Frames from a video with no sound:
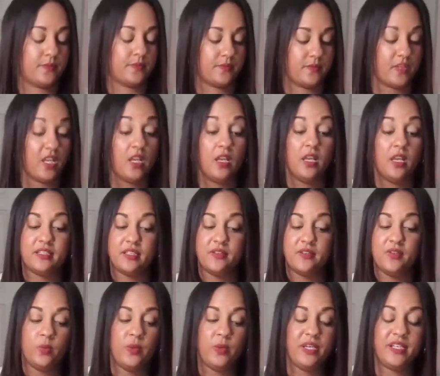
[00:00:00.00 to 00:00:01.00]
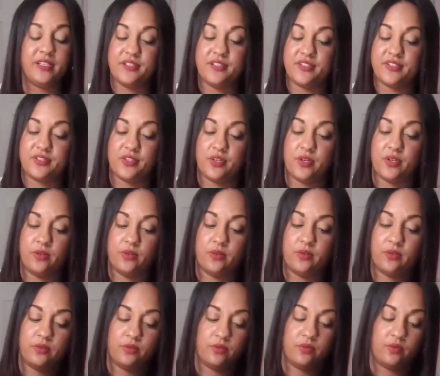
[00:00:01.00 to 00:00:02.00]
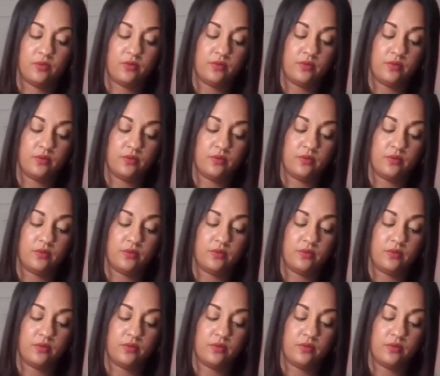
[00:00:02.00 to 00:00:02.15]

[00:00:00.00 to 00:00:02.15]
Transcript: It's in the weakness, though.